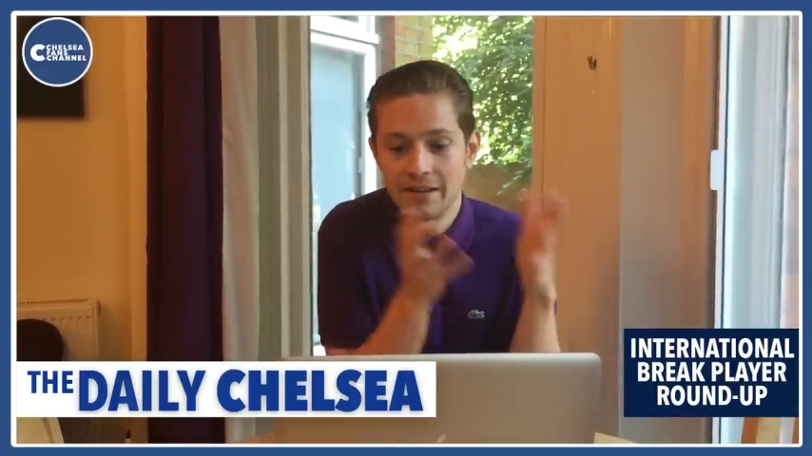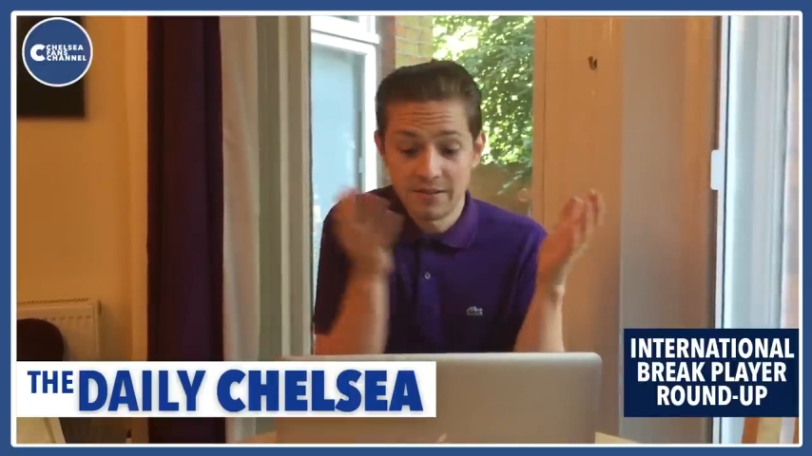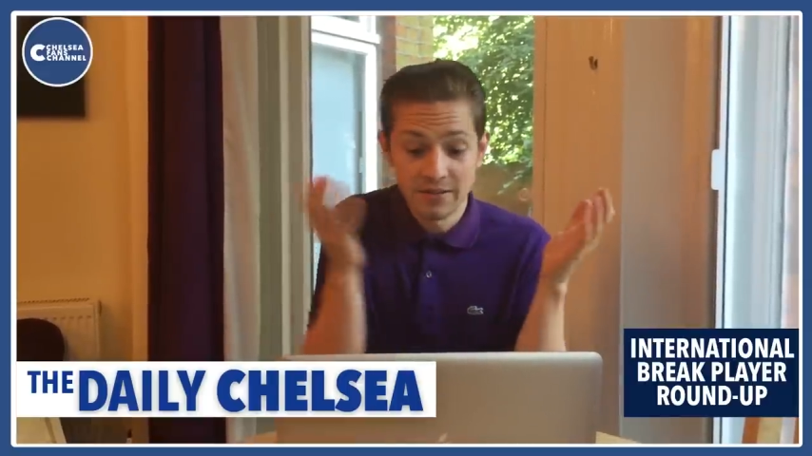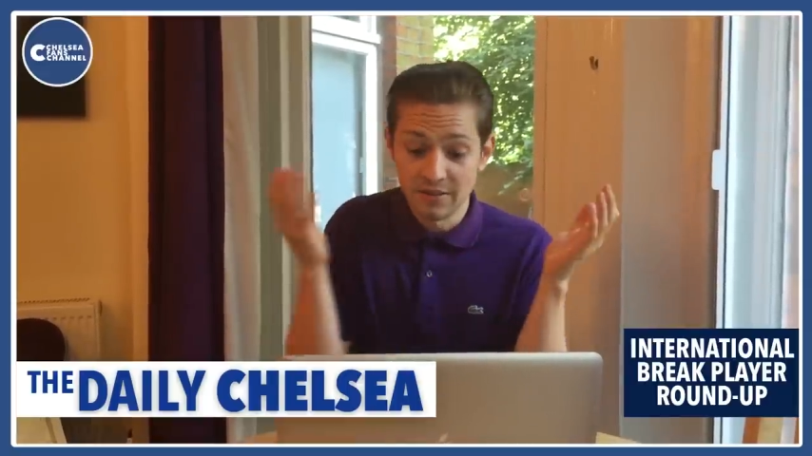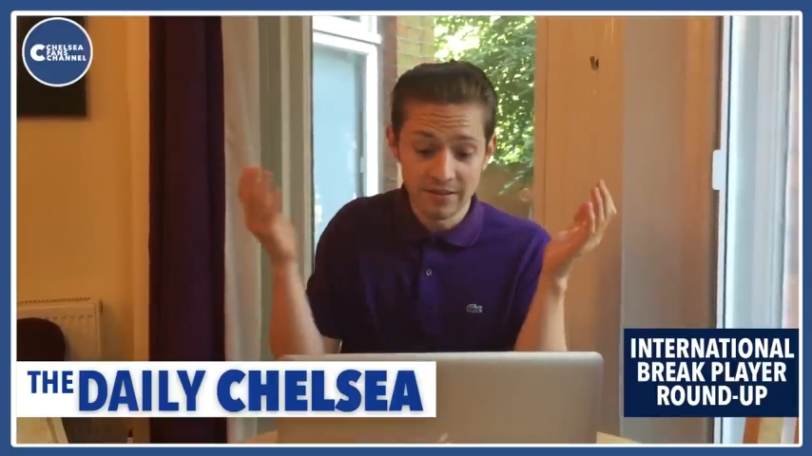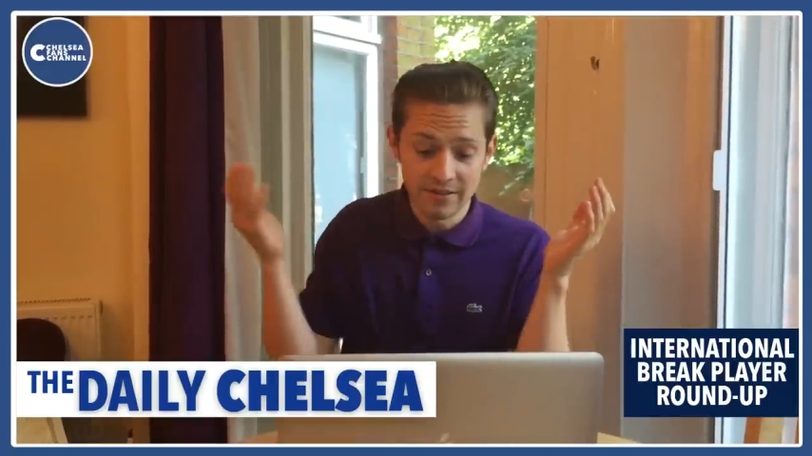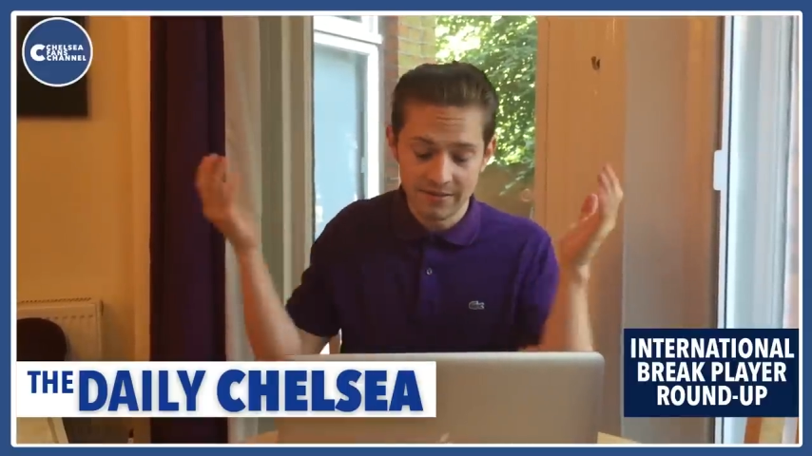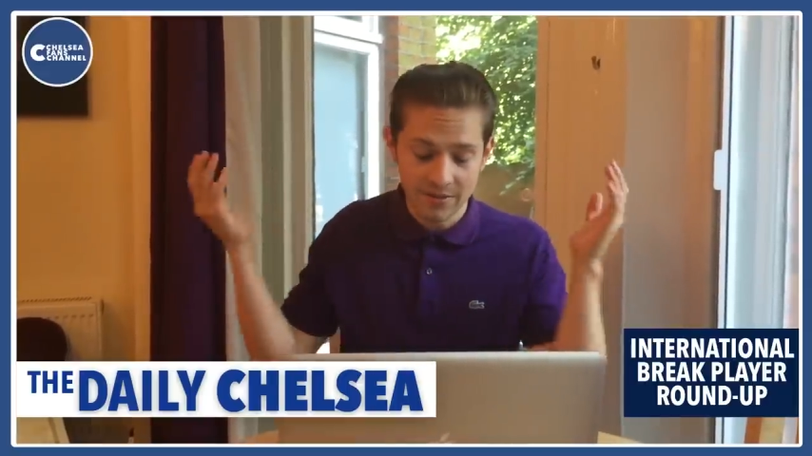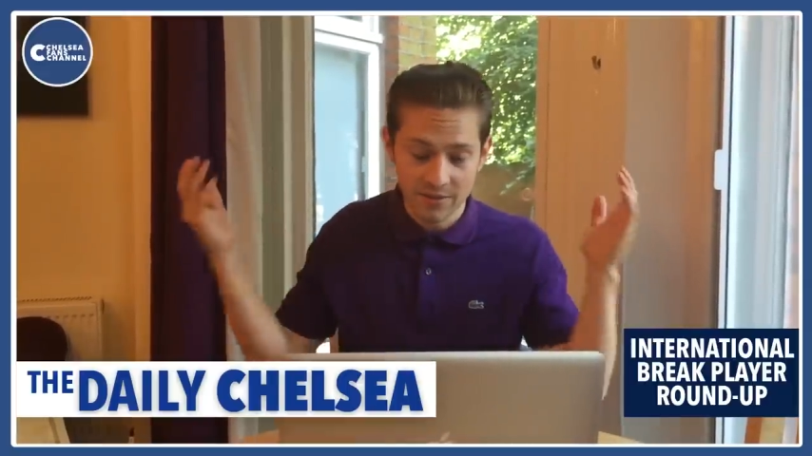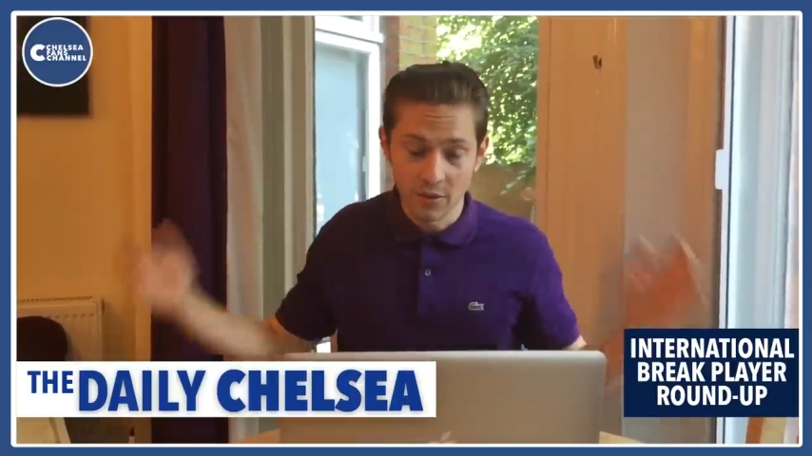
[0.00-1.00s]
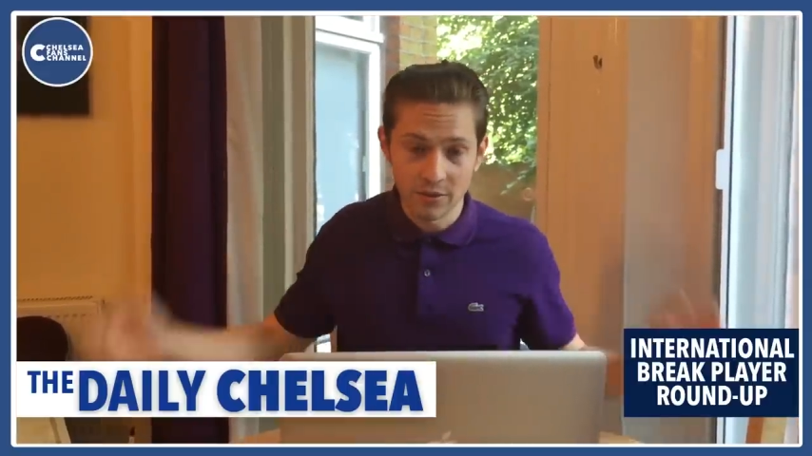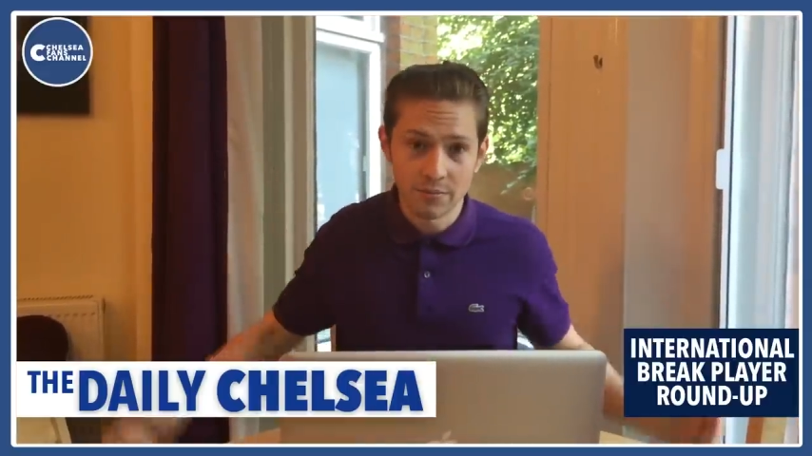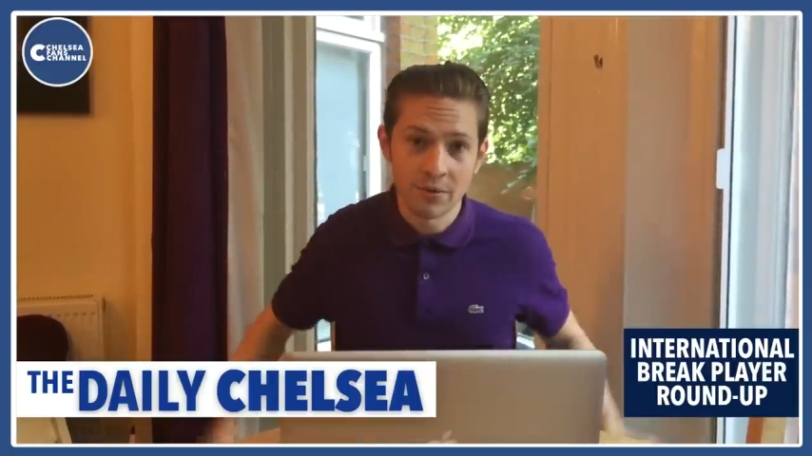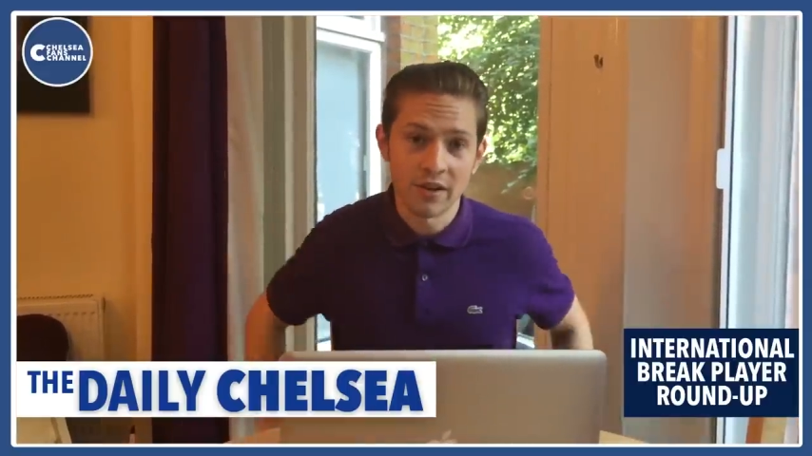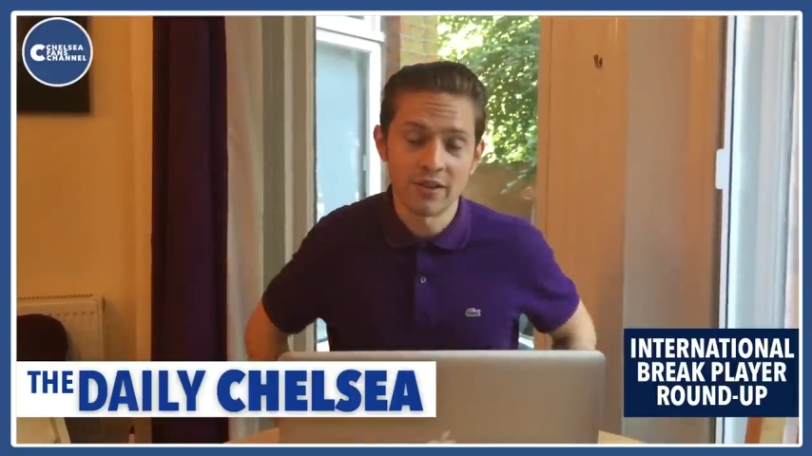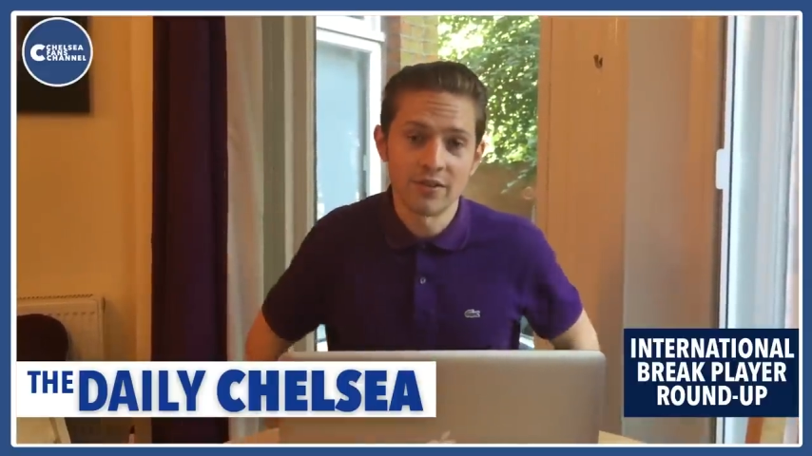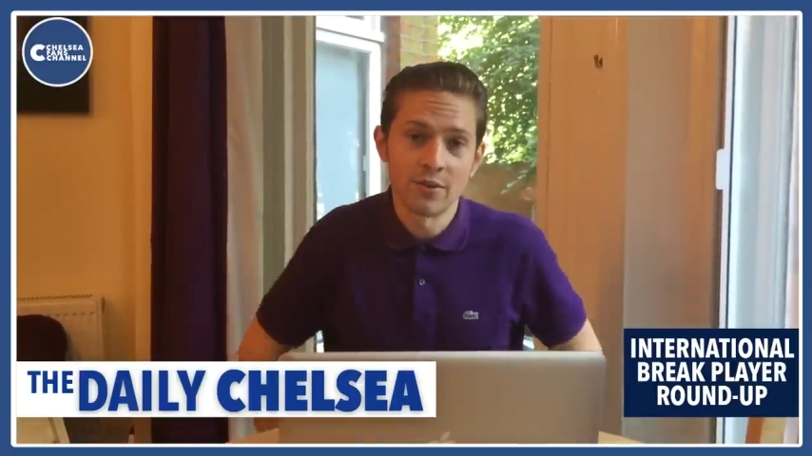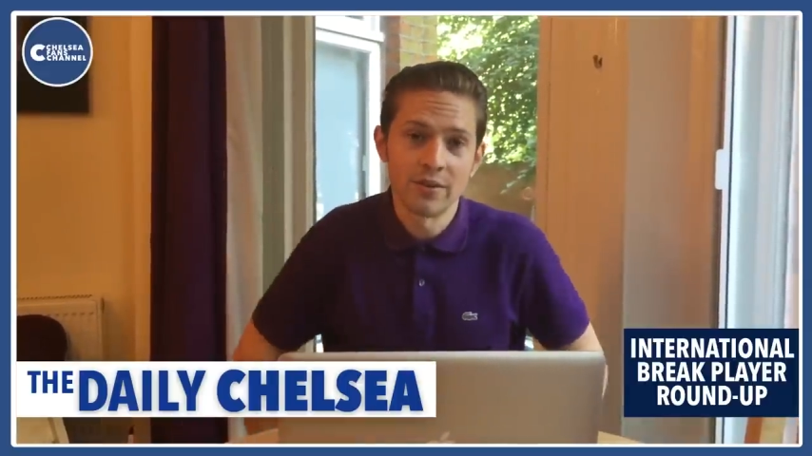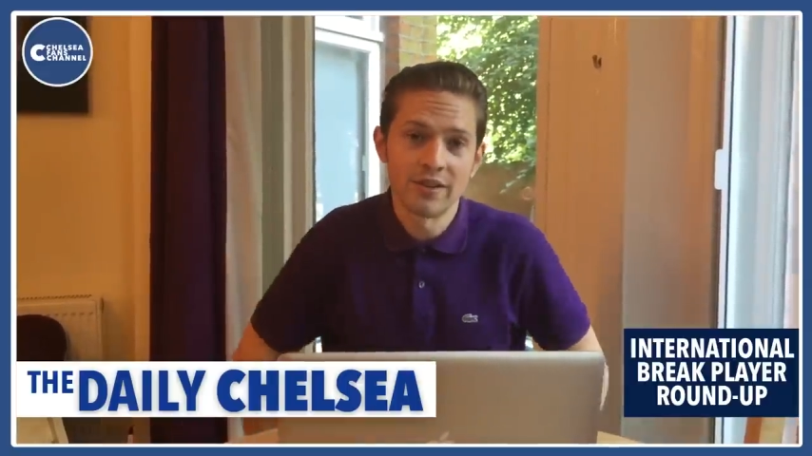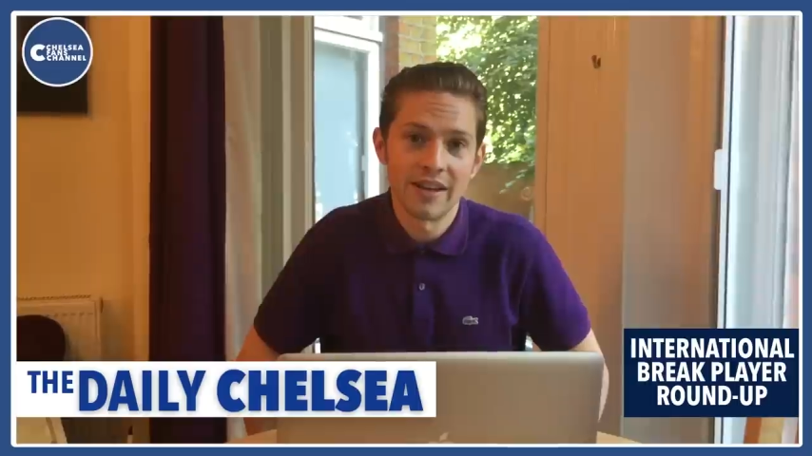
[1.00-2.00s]
It's just not
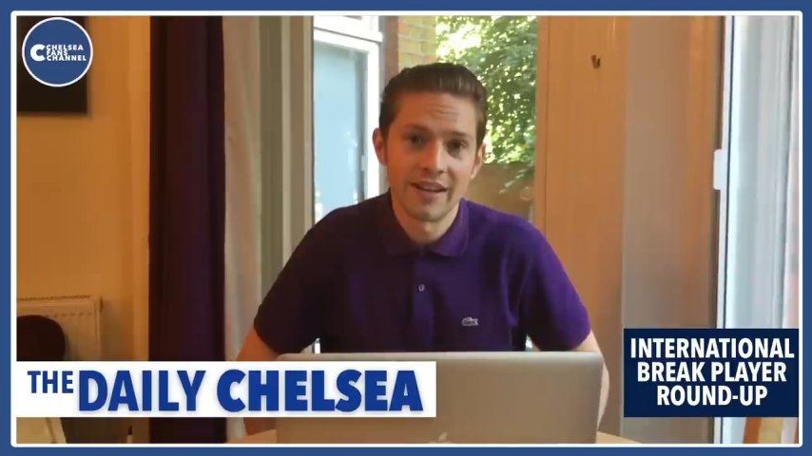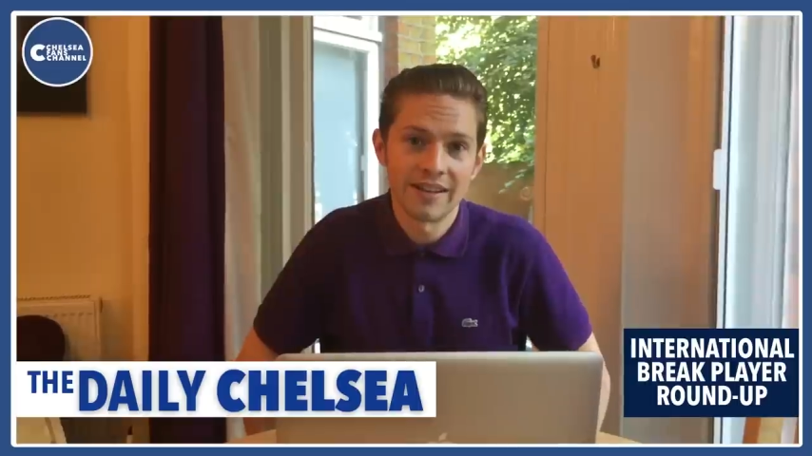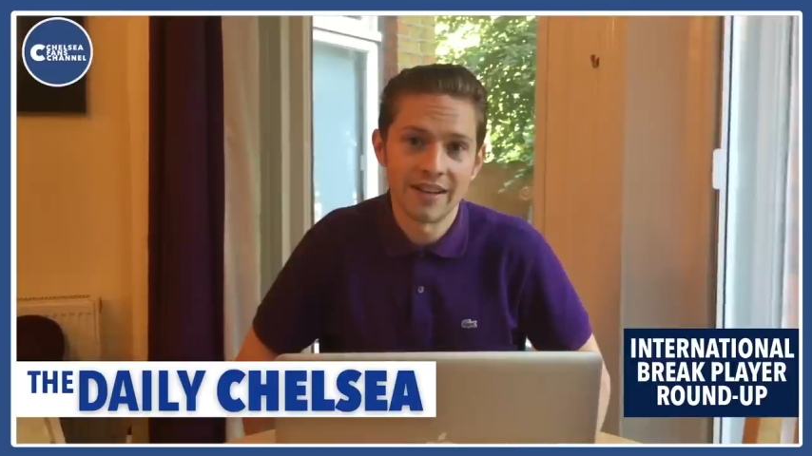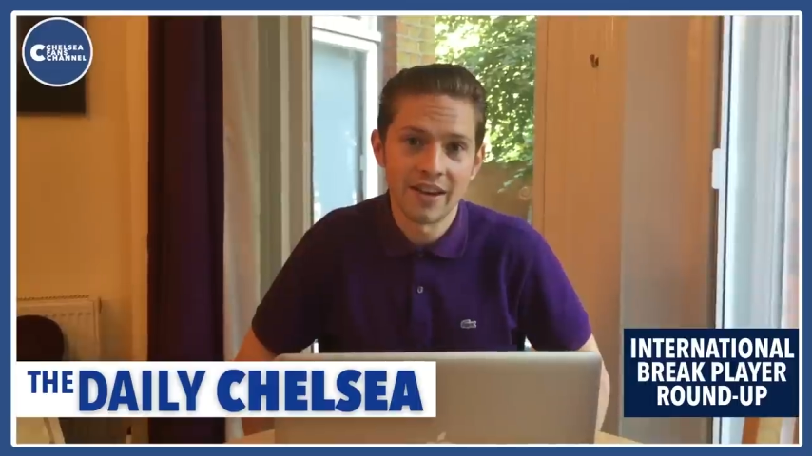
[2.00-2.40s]
surprising at all, is it?